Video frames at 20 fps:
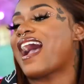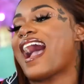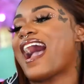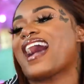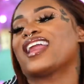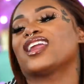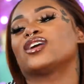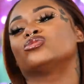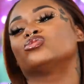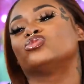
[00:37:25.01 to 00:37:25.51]

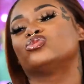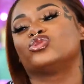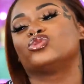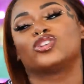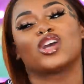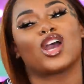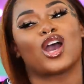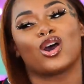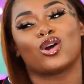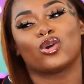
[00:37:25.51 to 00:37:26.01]
I don't
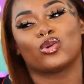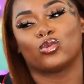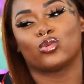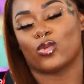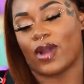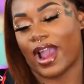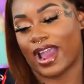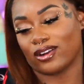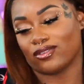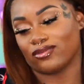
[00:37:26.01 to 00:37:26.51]
know.
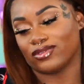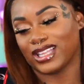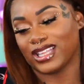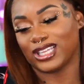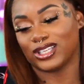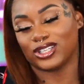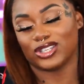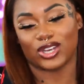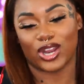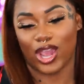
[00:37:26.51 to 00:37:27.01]
I don't
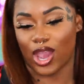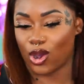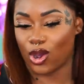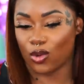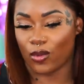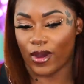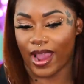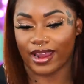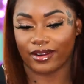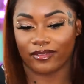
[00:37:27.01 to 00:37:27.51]
really
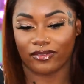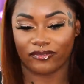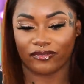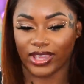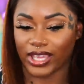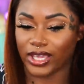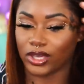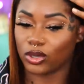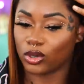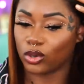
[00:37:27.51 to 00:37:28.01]
know how to
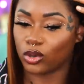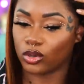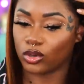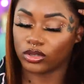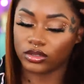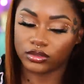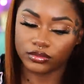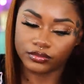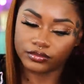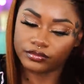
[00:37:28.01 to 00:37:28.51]

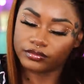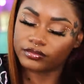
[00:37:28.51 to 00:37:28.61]
feel.